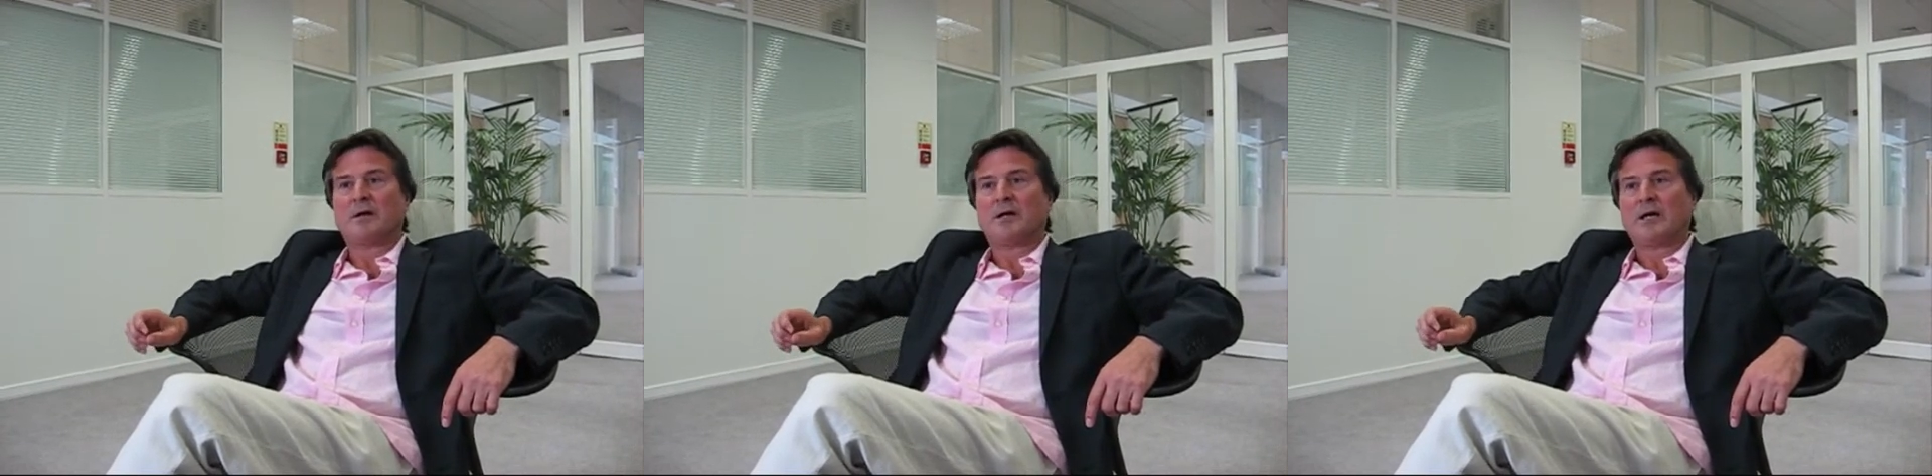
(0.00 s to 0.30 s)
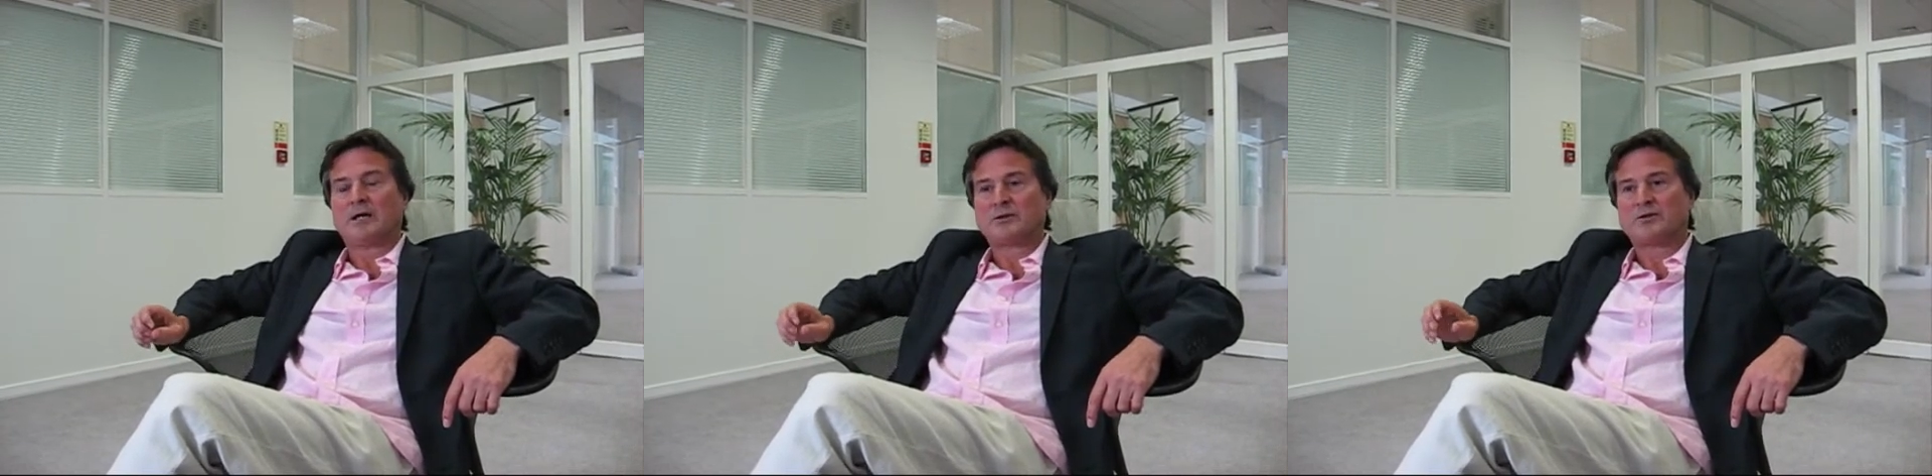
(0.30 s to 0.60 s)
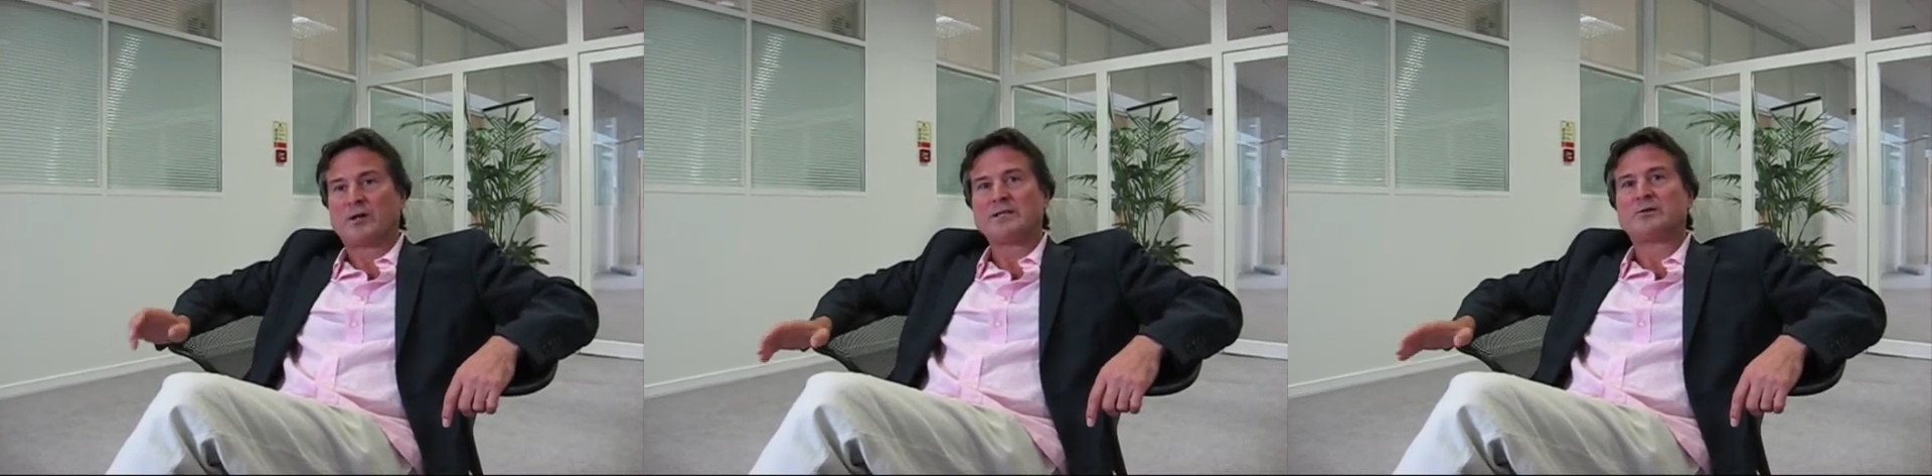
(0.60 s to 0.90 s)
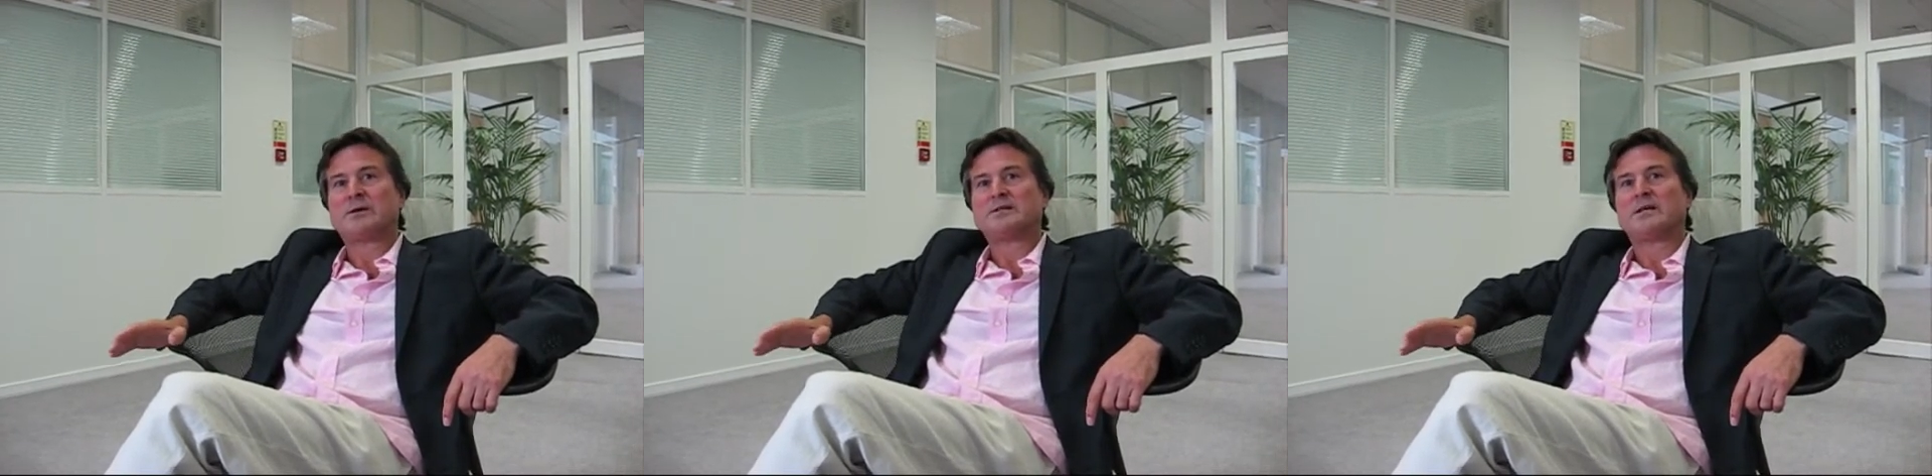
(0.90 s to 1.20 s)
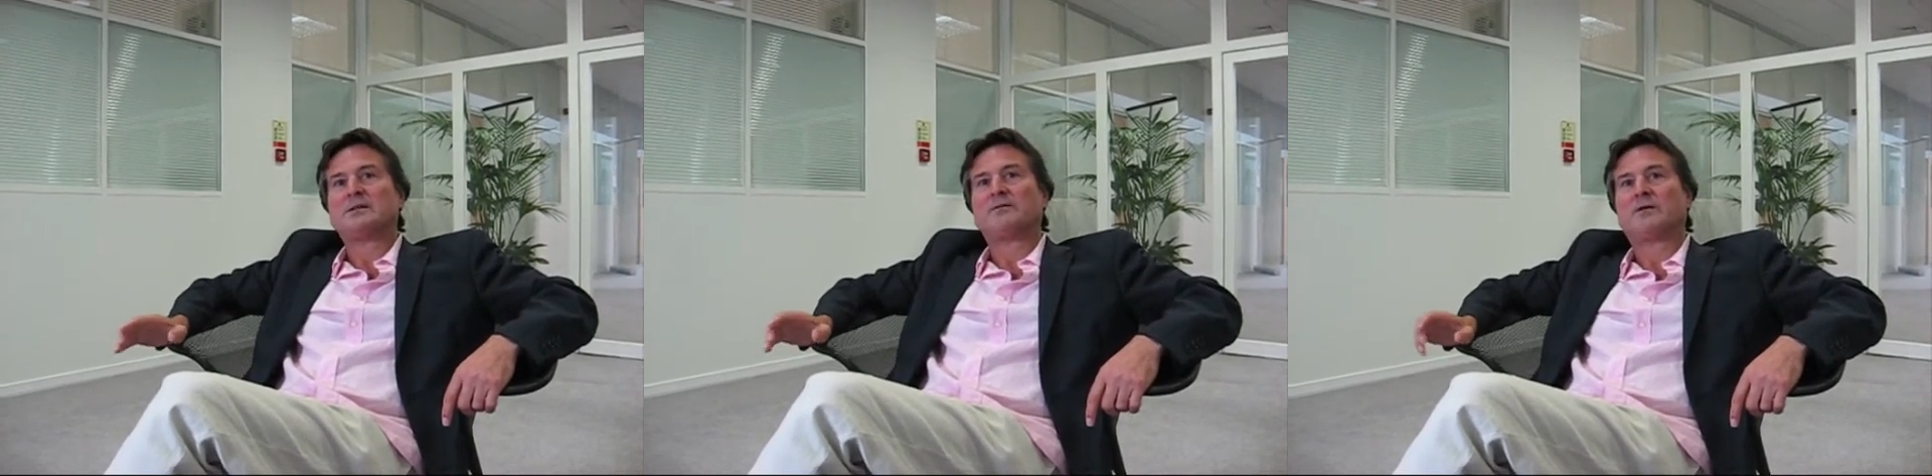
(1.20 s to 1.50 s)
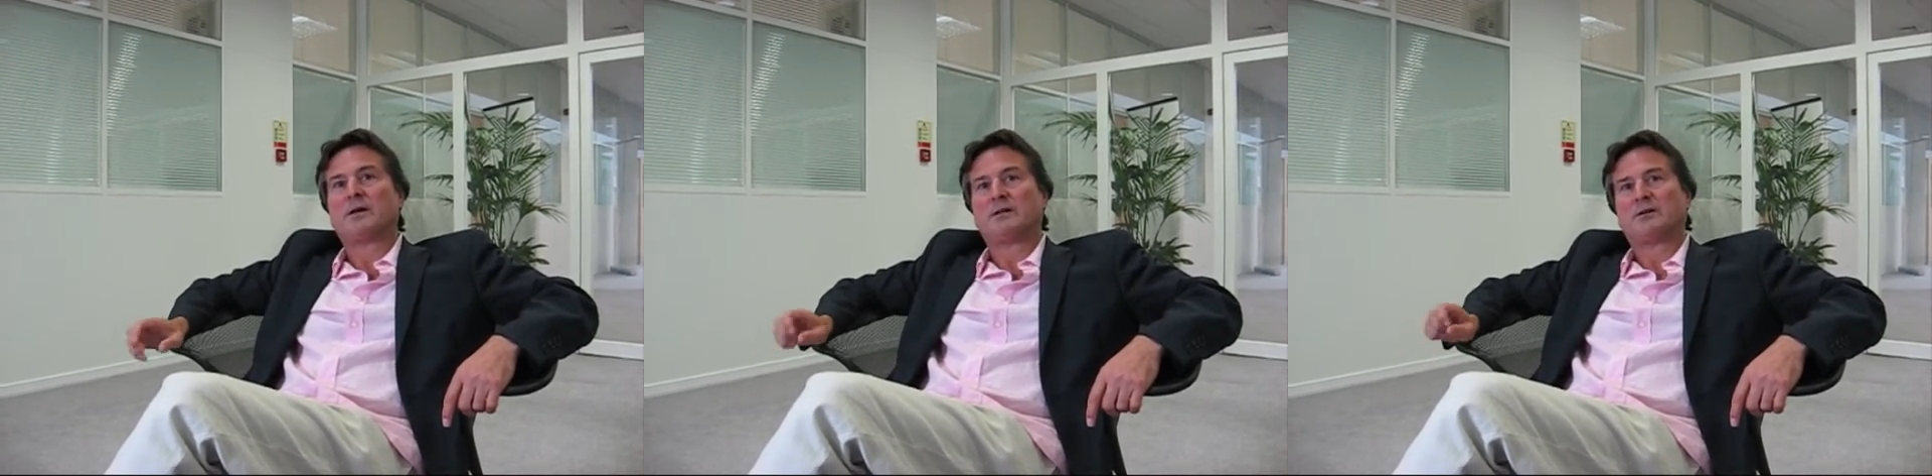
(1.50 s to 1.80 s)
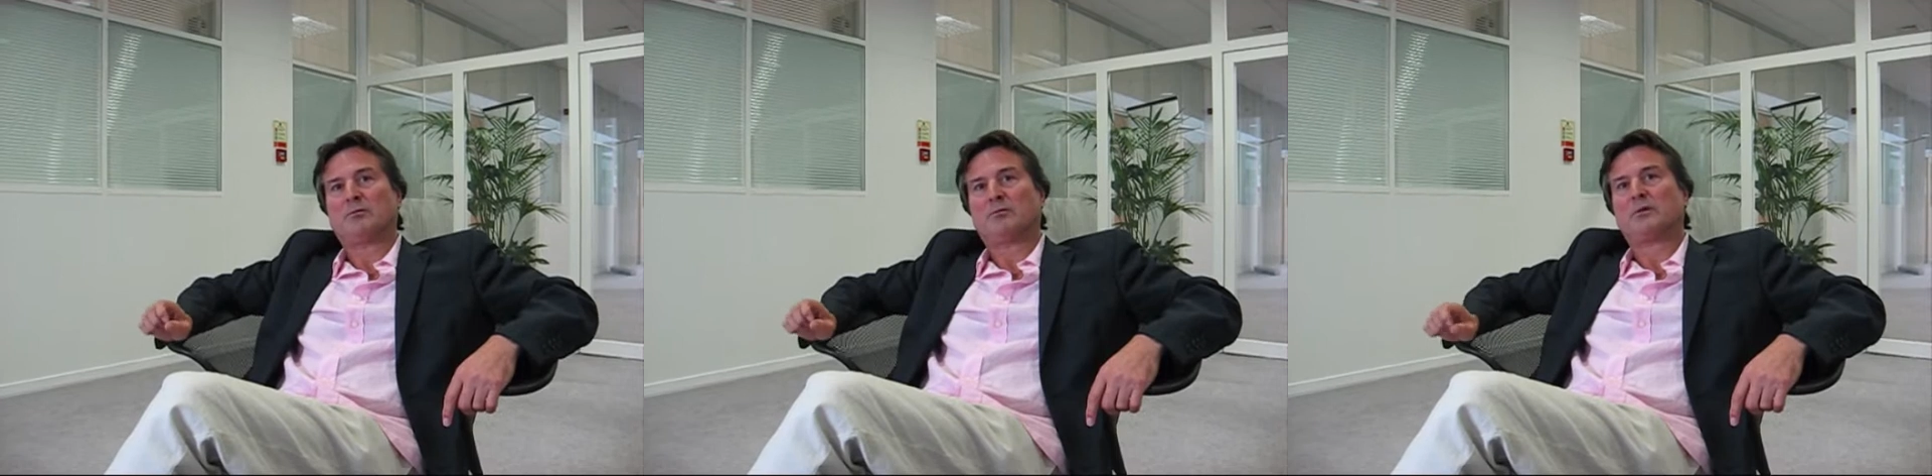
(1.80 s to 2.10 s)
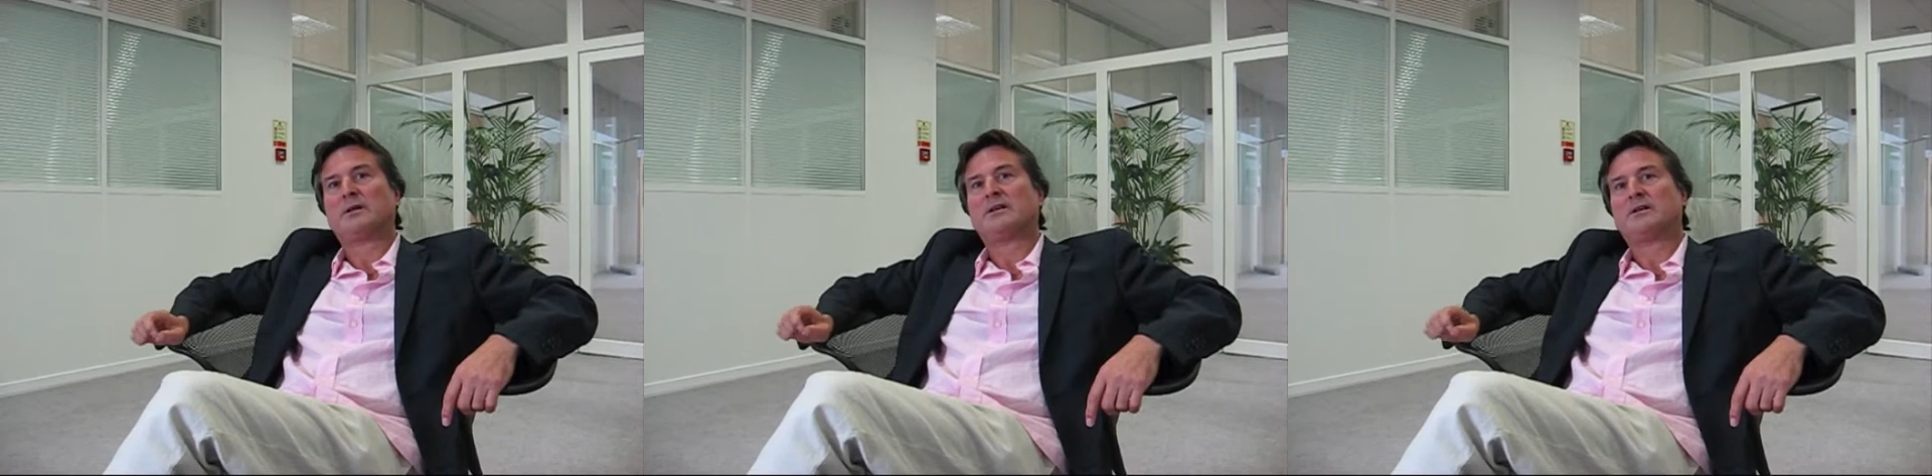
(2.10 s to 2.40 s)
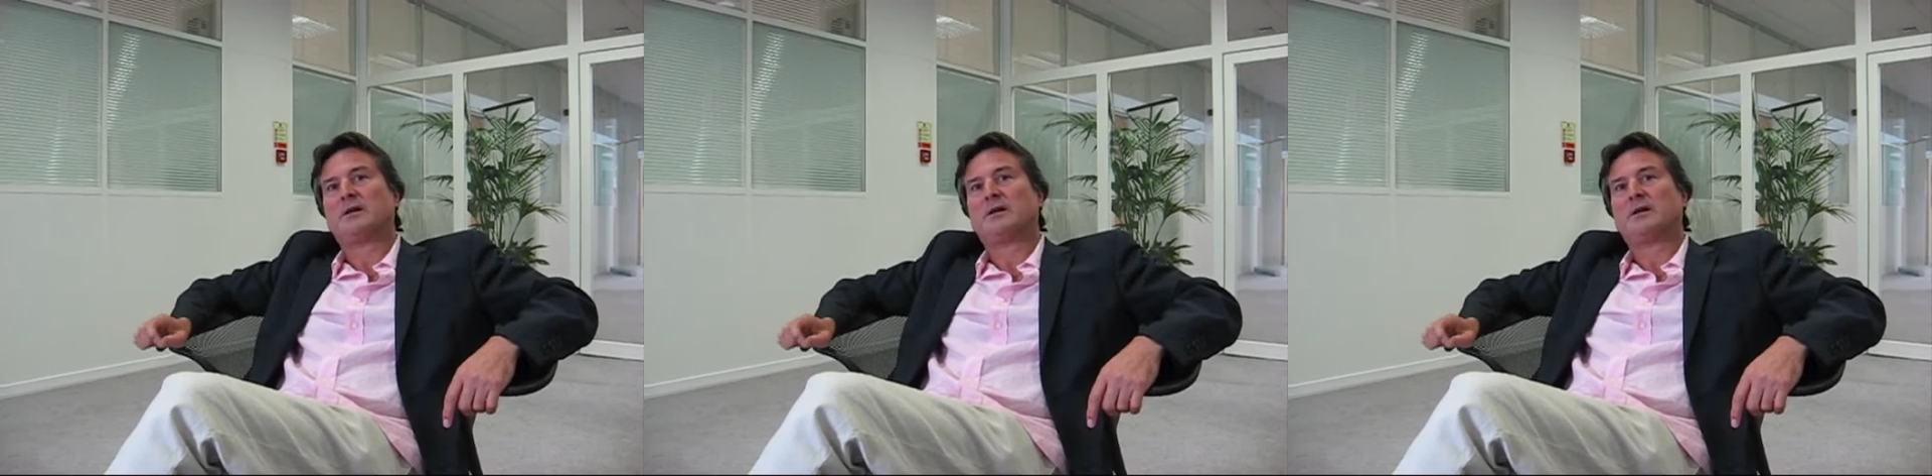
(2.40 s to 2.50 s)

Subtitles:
had tried to identify the complete